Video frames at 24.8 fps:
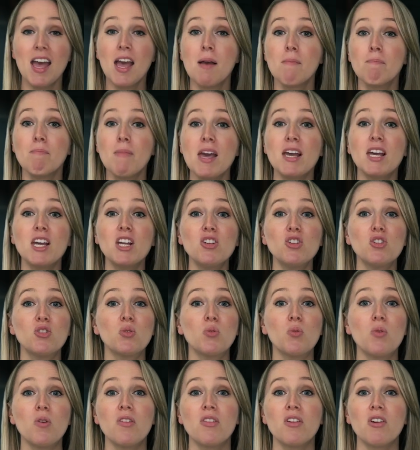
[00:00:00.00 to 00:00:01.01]
making
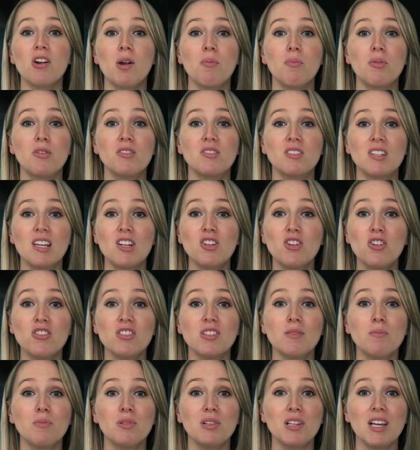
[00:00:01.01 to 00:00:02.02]
sure there are procedures
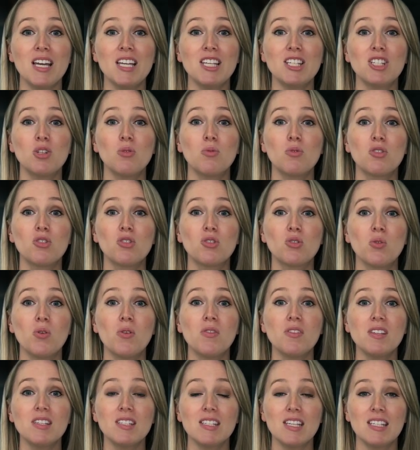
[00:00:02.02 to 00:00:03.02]
in place to ensure
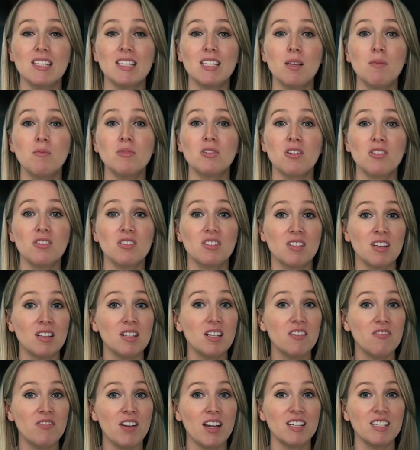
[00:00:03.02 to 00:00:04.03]
the systems are still
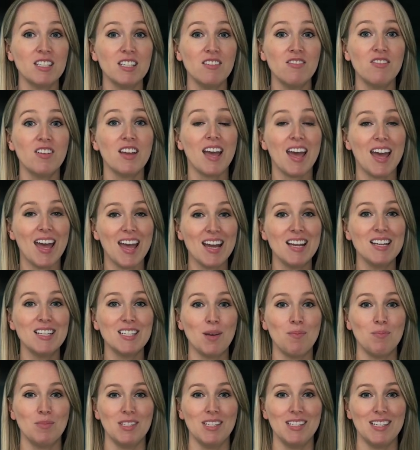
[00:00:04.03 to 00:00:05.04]
effective and
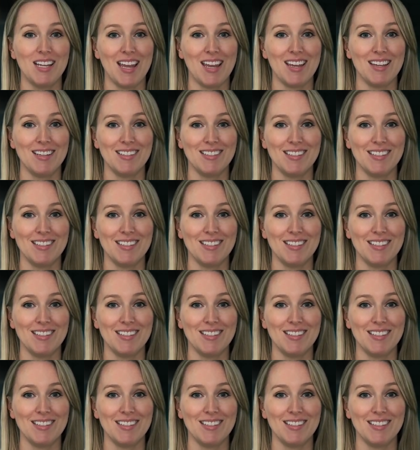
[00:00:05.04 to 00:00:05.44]
up to date.